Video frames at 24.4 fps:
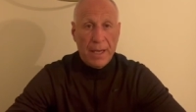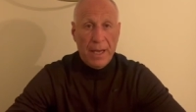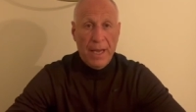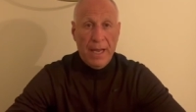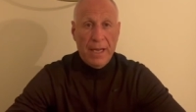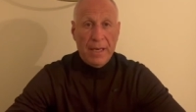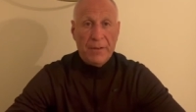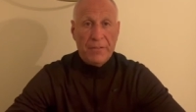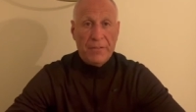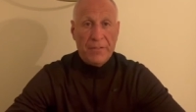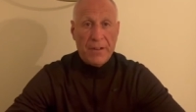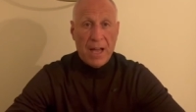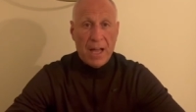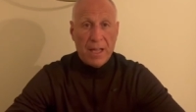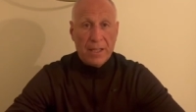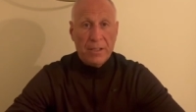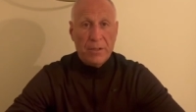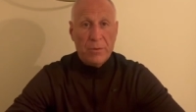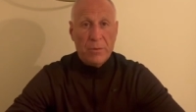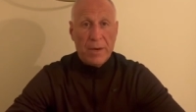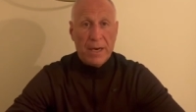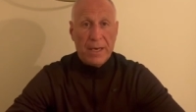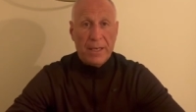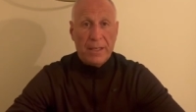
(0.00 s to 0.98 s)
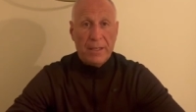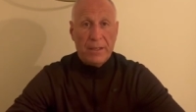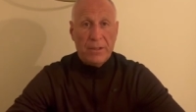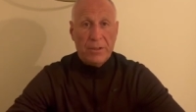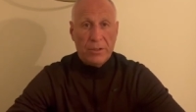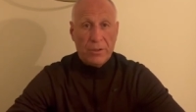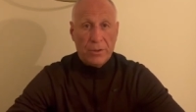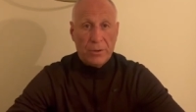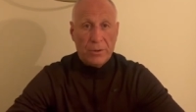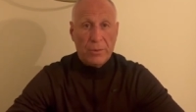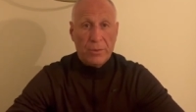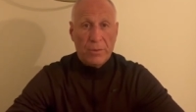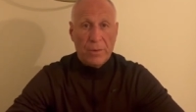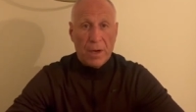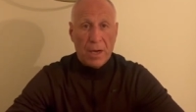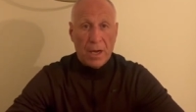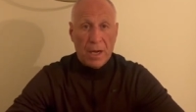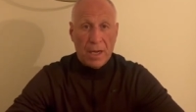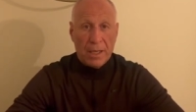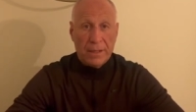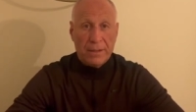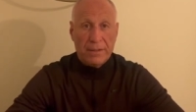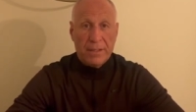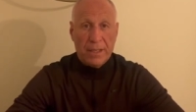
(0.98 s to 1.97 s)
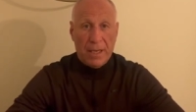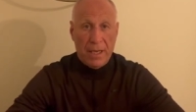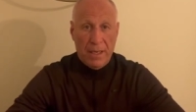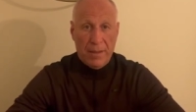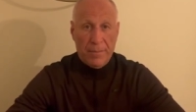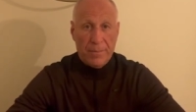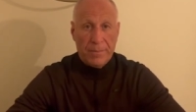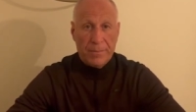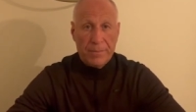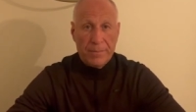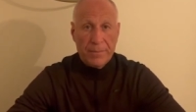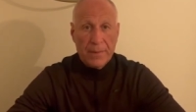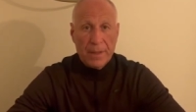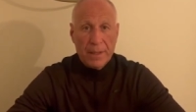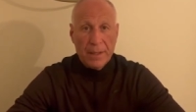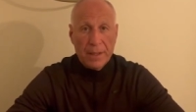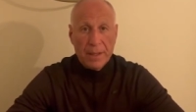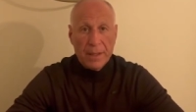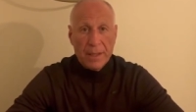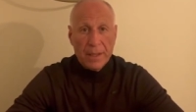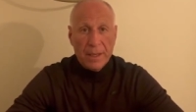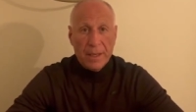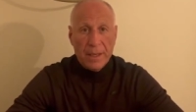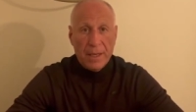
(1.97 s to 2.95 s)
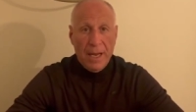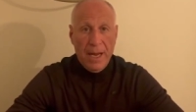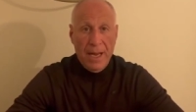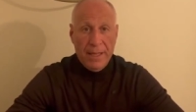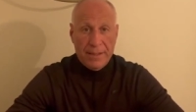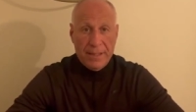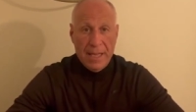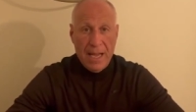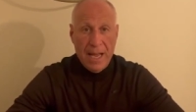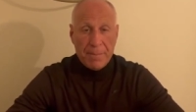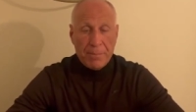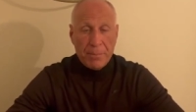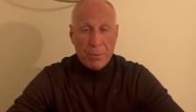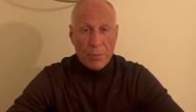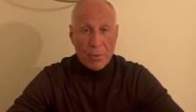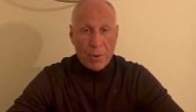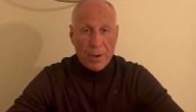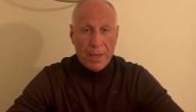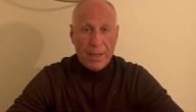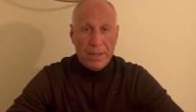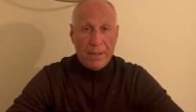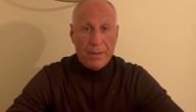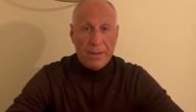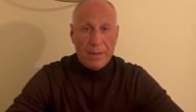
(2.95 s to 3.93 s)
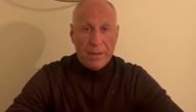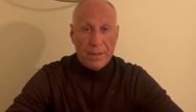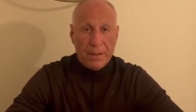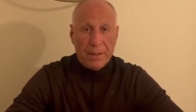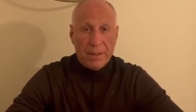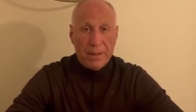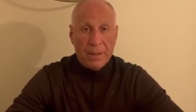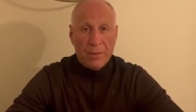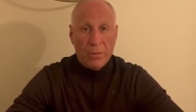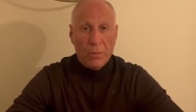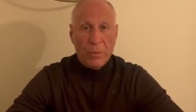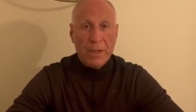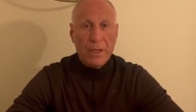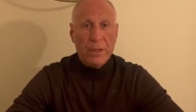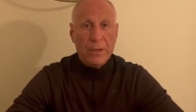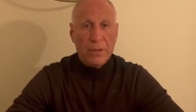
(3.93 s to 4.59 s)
and evaluated you on tape. At that point, we